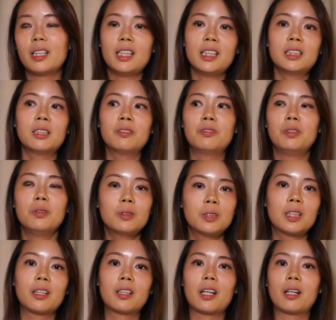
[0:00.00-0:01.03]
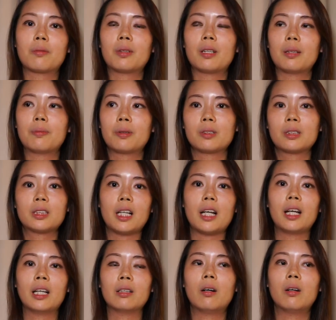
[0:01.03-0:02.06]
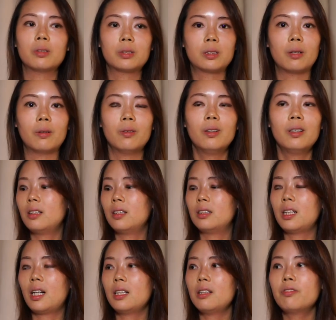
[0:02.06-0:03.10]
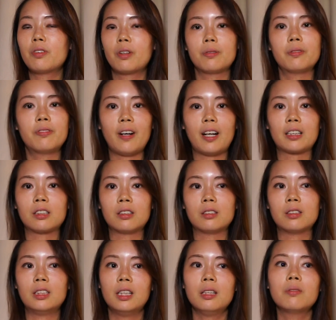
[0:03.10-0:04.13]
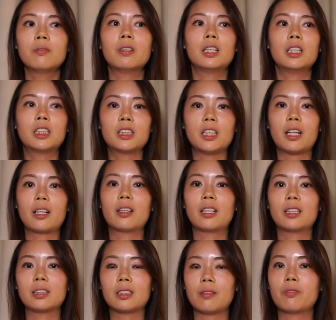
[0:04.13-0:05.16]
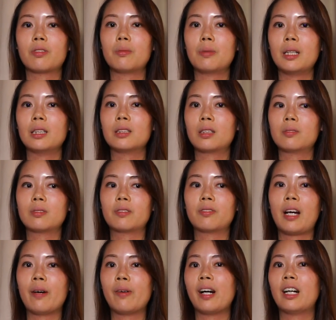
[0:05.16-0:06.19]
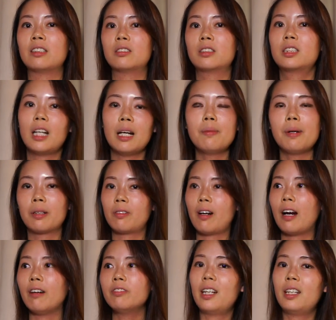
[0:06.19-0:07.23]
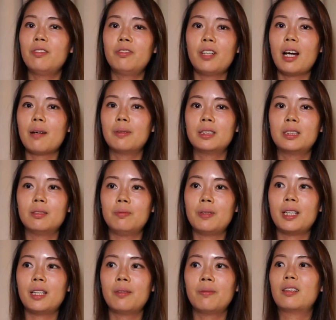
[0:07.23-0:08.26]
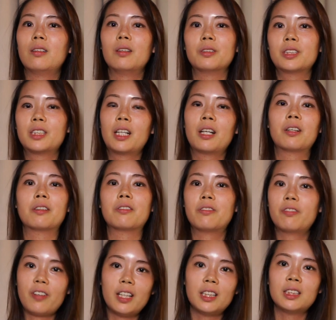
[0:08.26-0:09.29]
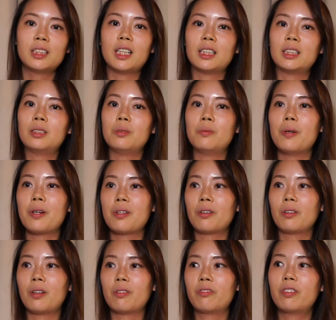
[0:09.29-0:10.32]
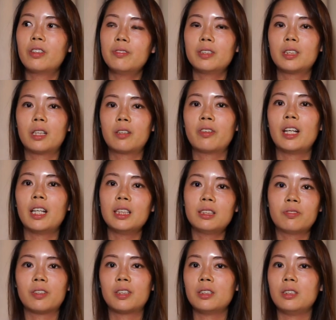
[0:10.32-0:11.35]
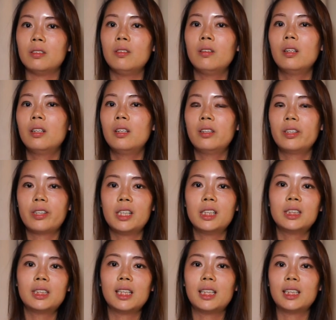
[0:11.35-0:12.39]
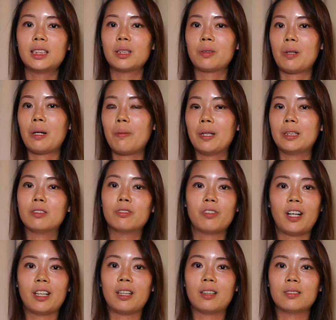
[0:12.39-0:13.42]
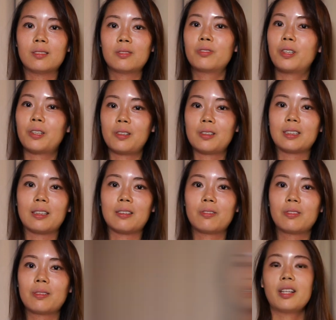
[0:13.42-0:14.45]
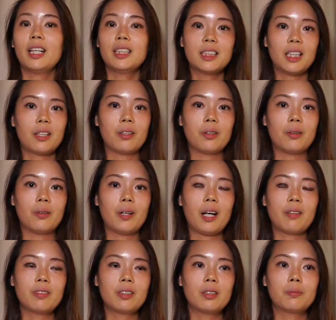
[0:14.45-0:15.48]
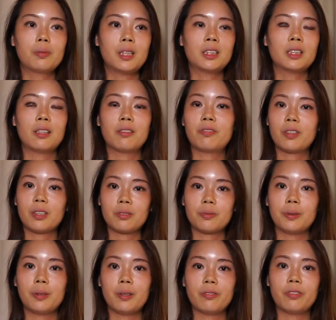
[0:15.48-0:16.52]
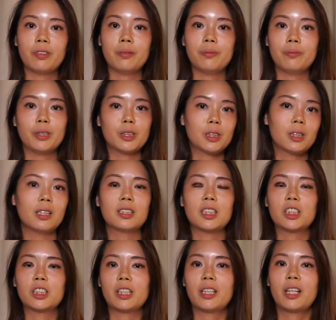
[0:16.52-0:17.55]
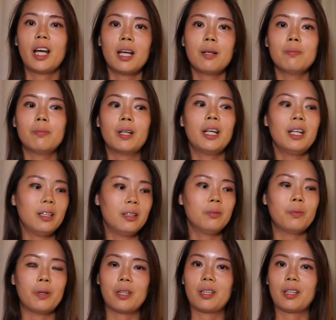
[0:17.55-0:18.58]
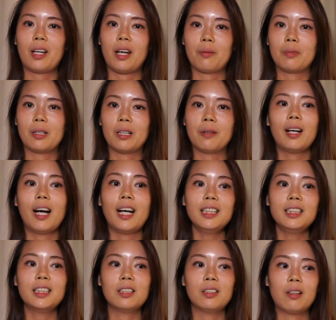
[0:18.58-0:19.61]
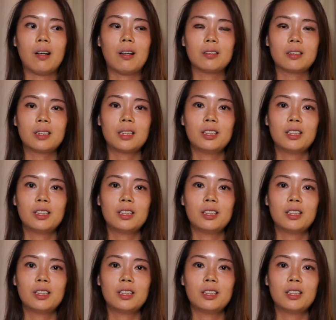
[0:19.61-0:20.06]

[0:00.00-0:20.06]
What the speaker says: ease of using the camera per se and also the tiny form factor did really shake things up for me in terms of how I understand my craft. If you happen to be, know, sitting on the fence as to whether or not film photography is for you, this is a great way to find out for yourself. That said though, having completed the first roll of film, which essentially came in with the camera, I did not